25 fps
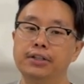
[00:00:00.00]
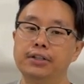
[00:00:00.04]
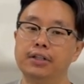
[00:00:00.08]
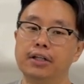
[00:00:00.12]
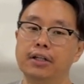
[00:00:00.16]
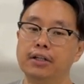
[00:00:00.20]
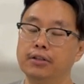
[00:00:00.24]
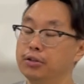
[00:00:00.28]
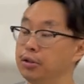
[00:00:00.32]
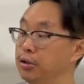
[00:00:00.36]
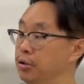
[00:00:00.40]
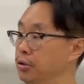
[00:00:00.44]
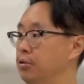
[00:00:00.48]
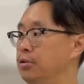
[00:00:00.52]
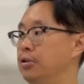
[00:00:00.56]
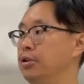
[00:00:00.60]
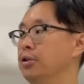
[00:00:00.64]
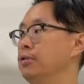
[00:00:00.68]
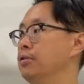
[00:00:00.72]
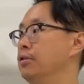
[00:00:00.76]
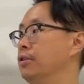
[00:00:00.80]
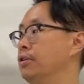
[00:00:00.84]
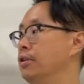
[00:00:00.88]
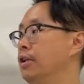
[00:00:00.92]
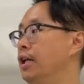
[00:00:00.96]
you
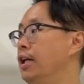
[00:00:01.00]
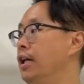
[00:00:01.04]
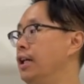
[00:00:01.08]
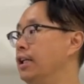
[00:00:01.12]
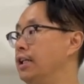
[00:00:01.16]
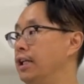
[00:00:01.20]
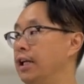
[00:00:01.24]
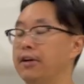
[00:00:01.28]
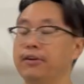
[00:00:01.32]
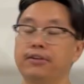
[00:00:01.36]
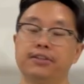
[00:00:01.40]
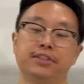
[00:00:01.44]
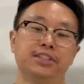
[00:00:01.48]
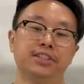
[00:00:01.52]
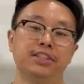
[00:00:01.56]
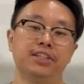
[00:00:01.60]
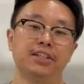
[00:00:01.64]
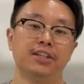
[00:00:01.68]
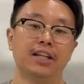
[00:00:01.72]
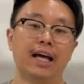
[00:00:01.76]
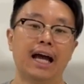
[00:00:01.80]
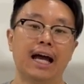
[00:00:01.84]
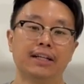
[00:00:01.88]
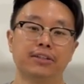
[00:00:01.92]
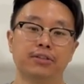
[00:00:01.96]
can guarantee
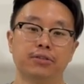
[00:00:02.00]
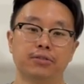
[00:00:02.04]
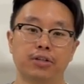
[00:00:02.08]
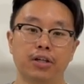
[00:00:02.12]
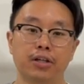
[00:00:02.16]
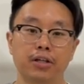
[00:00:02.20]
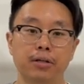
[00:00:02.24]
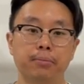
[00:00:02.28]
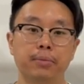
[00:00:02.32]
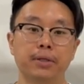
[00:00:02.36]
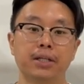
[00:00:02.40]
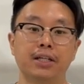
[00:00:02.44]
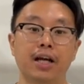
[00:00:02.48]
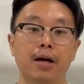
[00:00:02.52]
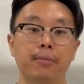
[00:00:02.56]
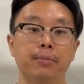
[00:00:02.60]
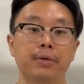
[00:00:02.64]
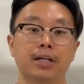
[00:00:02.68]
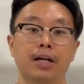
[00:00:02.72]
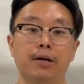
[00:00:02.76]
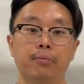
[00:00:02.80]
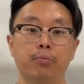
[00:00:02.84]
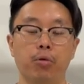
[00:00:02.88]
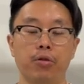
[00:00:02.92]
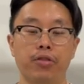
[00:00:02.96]
that they're going to be
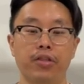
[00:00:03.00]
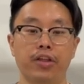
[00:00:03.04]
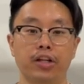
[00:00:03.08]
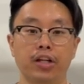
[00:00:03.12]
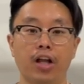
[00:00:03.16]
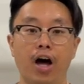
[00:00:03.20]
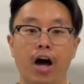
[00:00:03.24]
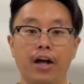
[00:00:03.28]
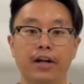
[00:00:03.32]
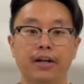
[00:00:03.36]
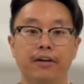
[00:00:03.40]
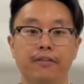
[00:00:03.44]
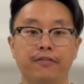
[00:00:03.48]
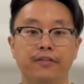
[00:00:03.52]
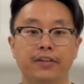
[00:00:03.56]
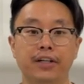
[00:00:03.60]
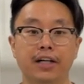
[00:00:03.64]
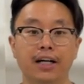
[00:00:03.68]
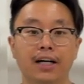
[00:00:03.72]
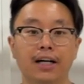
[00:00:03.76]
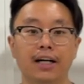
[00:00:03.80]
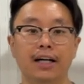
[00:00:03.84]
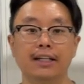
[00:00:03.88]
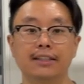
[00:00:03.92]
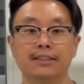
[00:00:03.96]
coming up with a lot
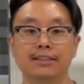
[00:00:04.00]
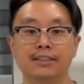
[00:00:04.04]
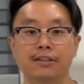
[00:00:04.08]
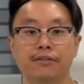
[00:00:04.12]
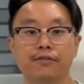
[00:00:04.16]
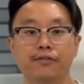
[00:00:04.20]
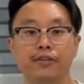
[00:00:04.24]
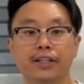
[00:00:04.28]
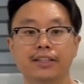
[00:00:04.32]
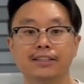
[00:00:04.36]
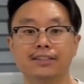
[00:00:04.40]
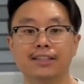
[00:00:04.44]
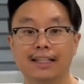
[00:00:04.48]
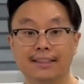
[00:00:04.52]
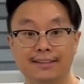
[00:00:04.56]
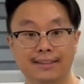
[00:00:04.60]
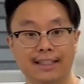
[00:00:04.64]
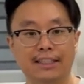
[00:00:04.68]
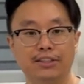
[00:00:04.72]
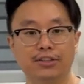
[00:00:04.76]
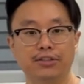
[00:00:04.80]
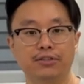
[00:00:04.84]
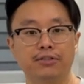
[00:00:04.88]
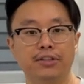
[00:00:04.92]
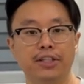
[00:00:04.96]
of different
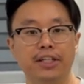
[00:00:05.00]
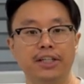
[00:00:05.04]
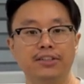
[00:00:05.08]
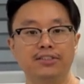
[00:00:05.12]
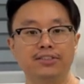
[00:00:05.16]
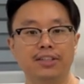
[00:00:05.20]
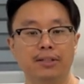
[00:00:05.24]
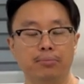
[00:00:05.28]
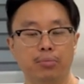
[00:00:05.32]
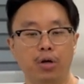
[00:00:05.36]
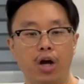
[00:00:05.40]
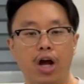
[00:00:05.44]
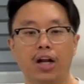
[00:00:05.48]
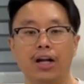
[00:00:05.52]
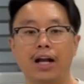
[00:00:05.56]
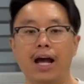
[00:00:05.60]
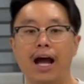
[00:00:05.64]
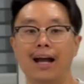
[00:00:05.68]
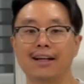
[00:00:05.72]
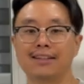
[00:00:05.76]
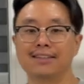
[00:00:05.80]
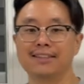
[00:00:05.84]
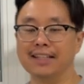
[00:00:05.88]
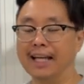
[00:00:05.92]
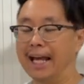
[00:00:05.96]
accessories and
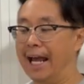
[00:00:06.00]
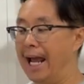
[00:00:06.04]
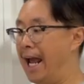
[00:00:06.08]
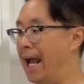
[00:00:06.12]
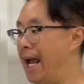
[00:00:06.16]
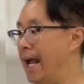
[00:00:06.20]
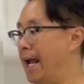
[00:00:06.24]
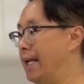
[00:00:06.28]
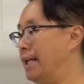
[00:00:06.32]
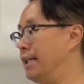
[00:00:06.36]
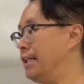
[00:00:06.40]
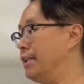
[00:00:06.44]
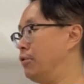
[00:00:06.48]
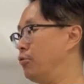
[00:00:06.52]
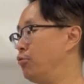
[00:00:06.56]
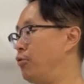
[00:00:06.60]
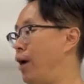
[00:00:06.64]
products and